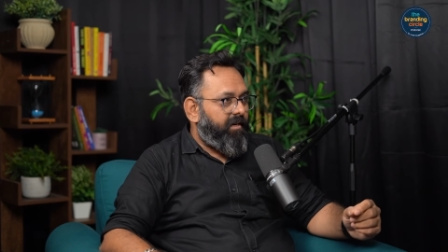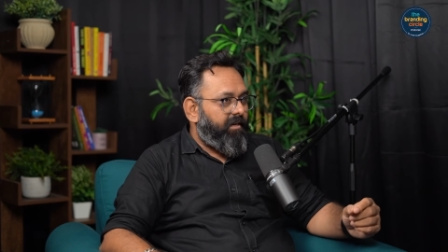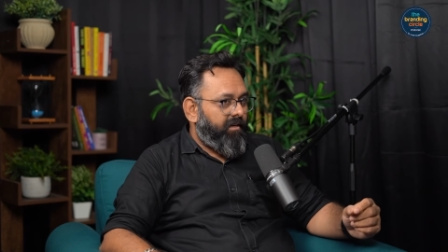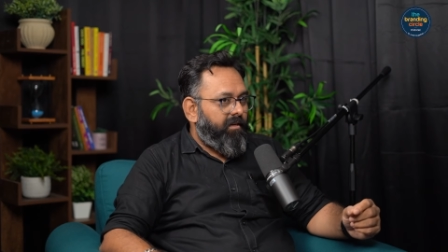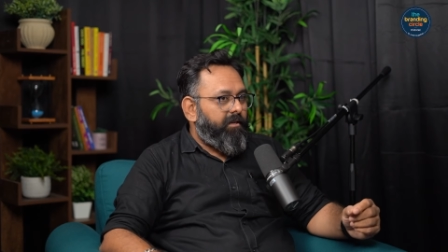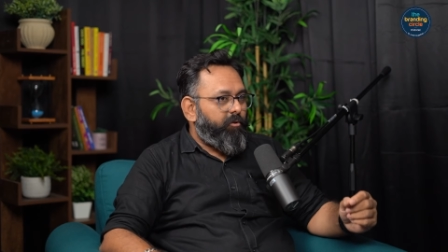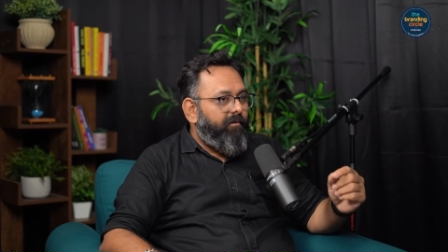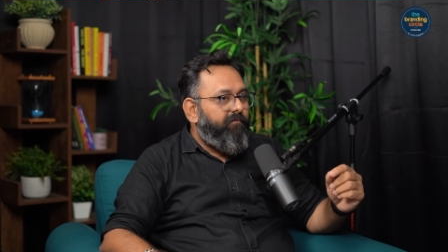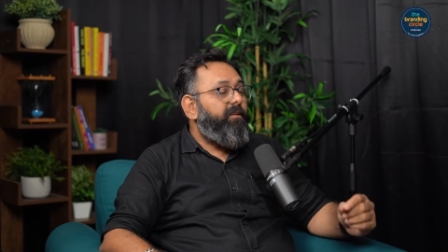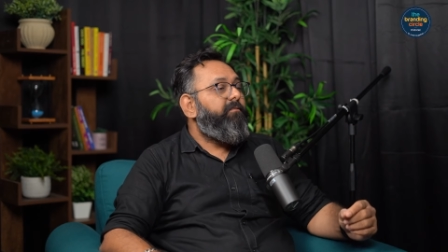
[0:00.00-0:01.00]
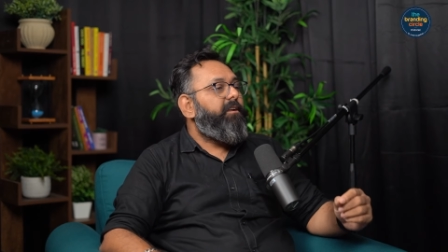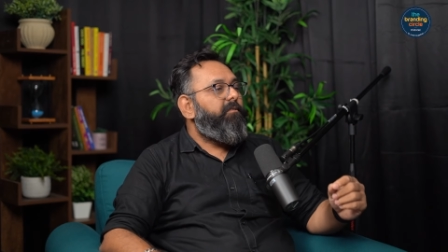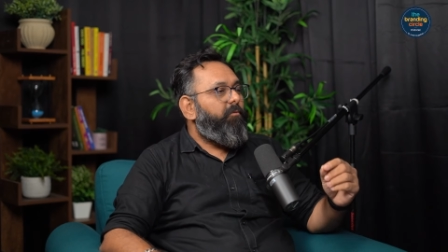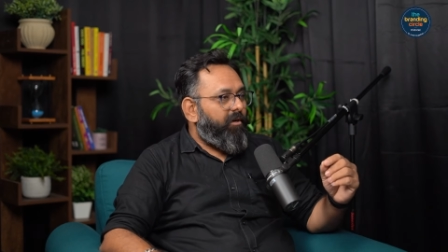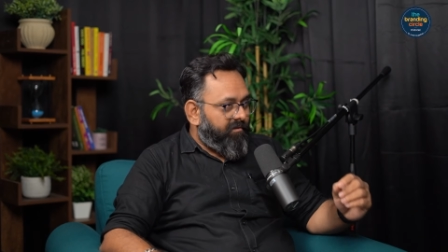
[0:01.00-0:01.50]
Right? So
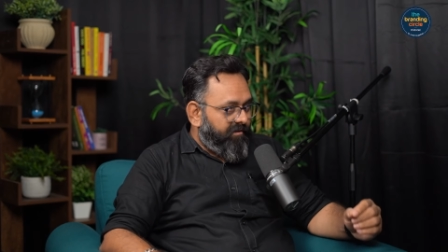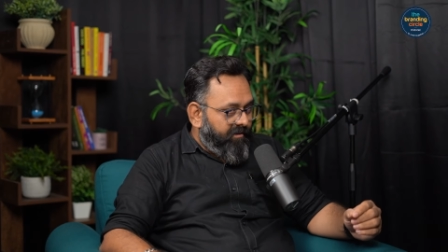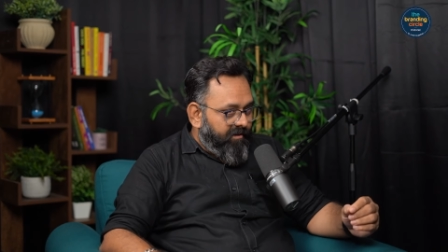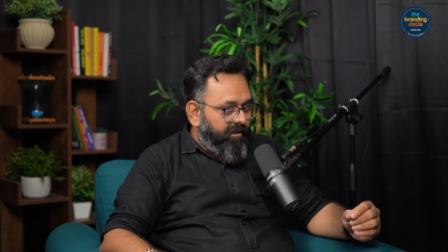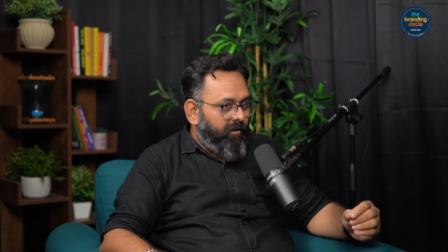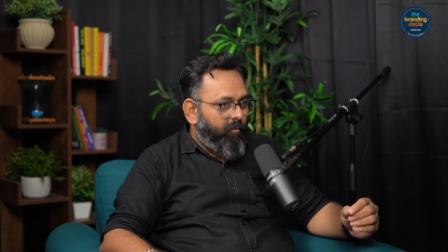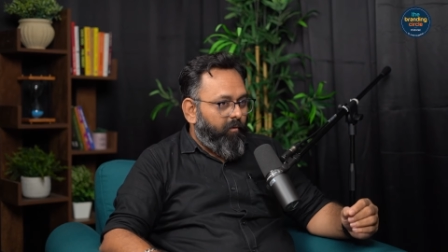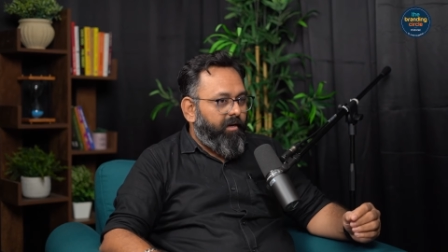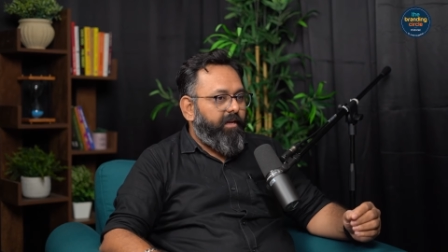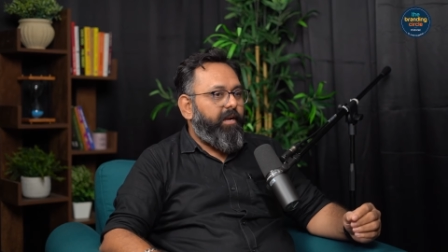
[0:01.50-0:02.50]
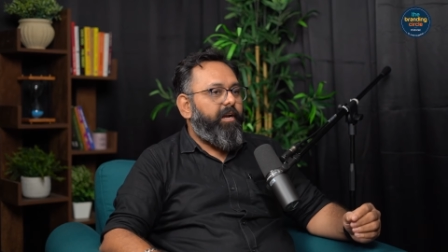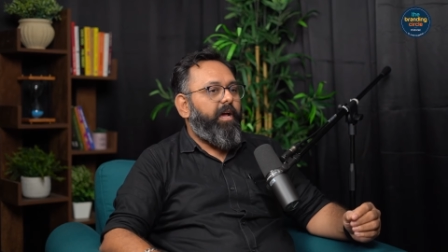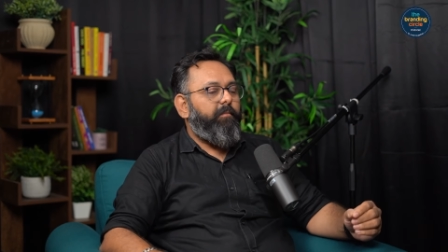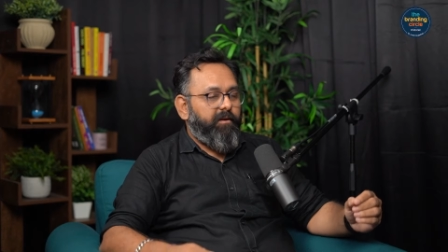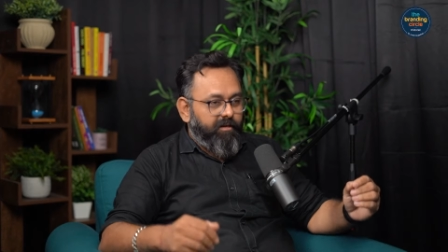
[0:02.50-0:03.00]
everyone was treated equally,
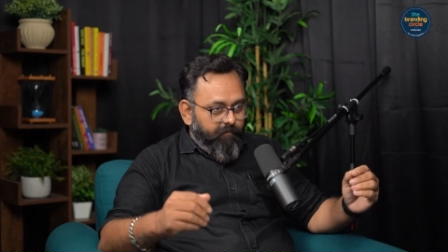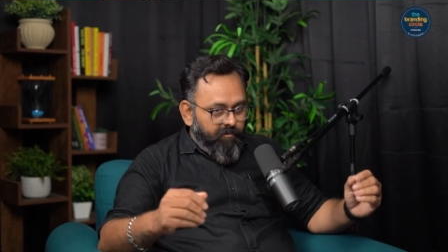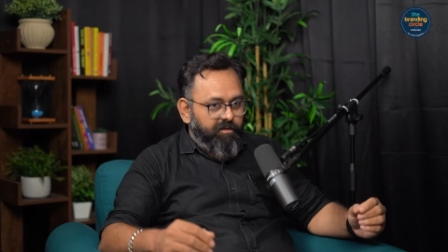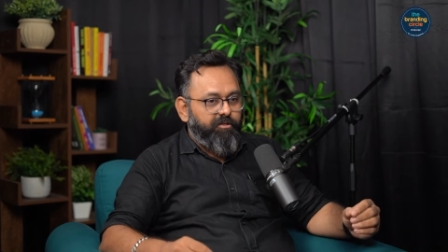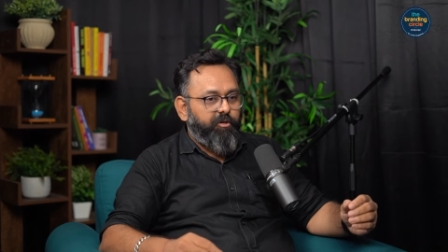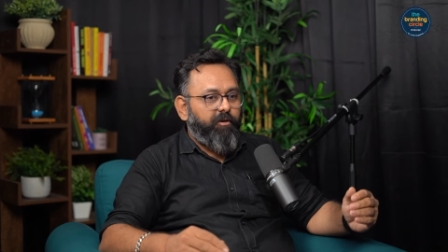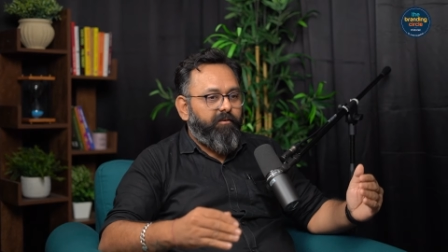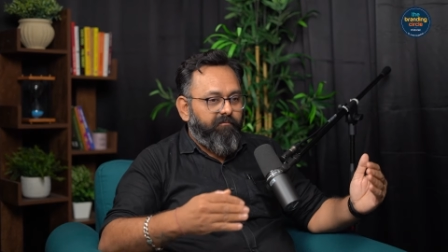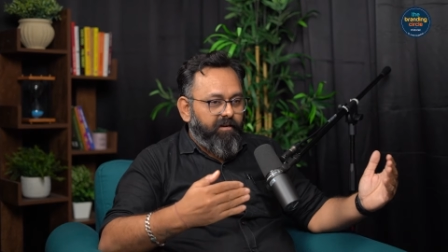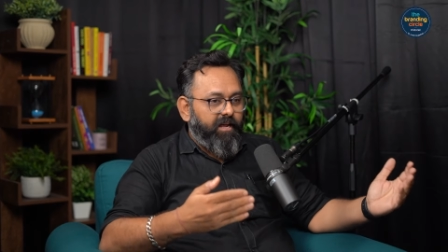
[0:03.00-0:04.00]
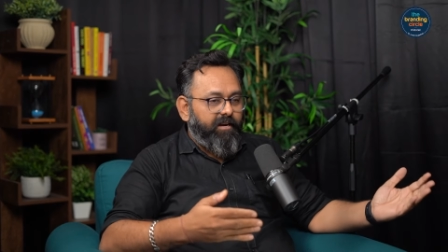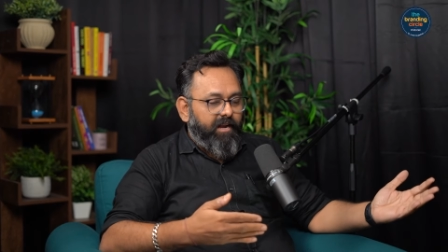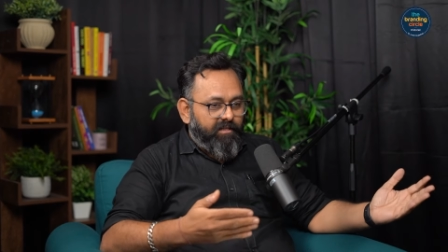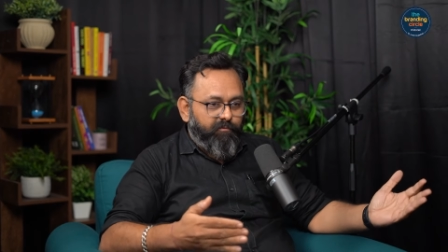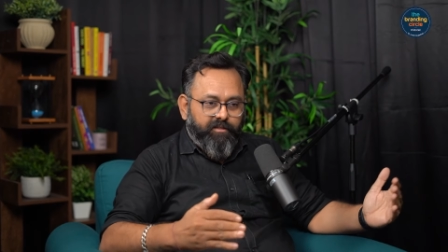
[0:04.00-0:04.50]
and I am 100% sure when I
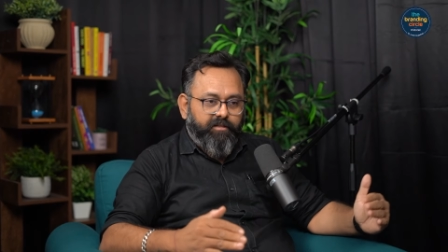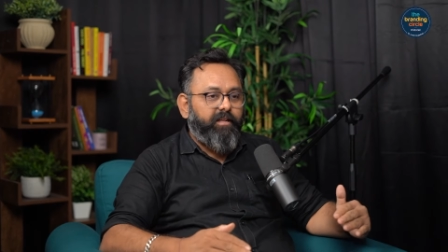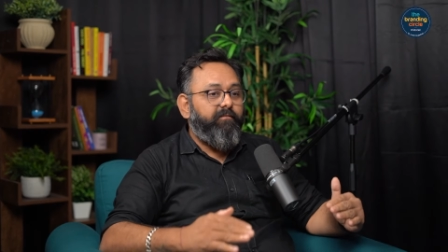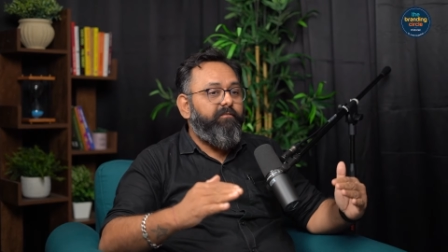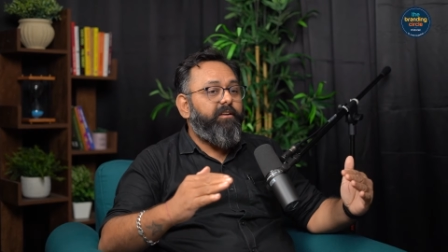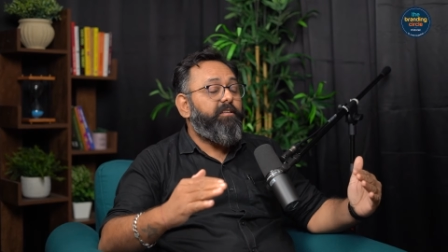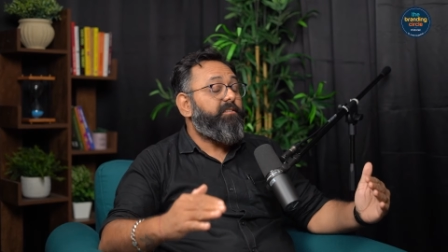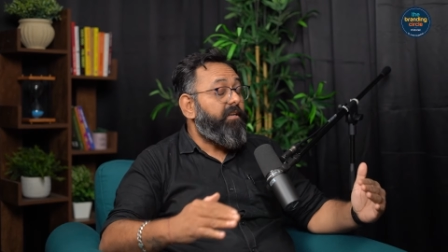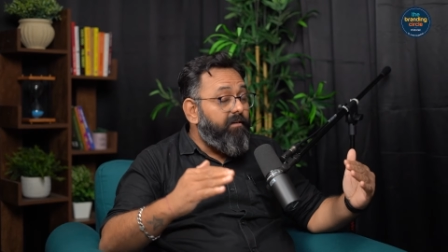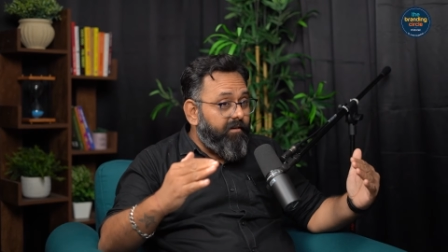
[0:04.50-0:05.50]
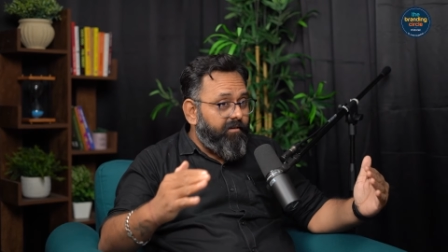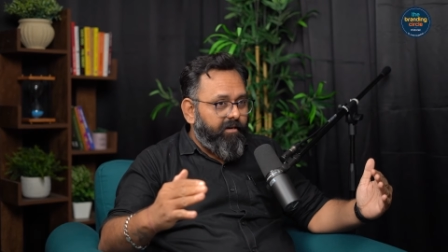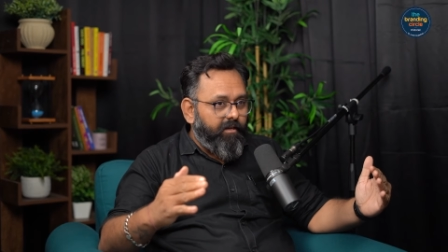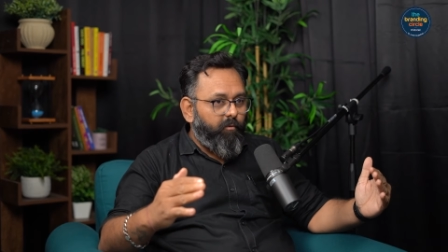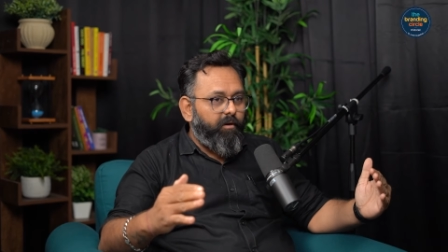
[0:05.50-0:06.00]
last visited, everyone is still
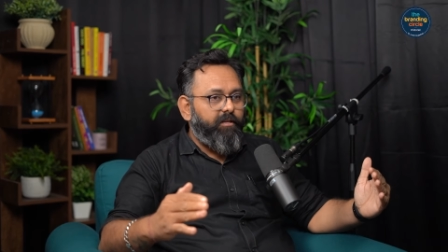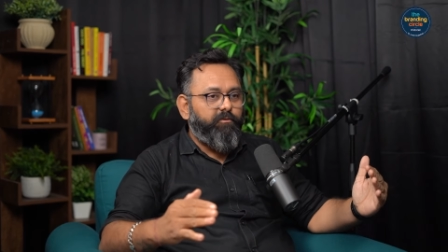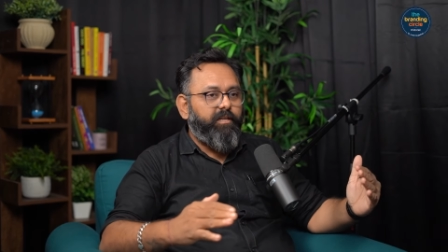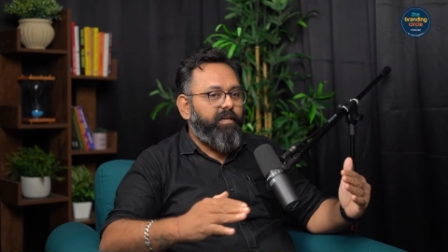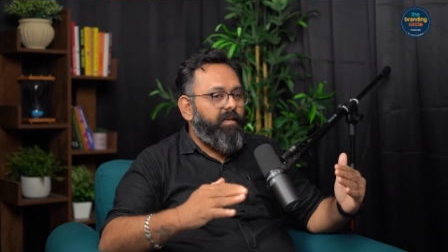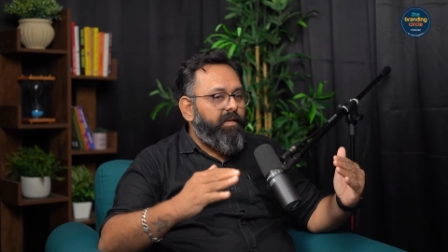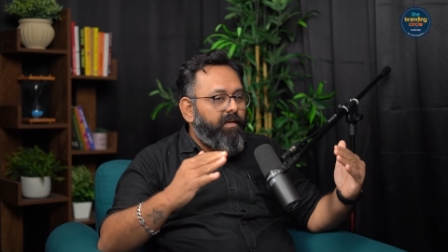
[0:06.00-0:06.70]
treated equally, so that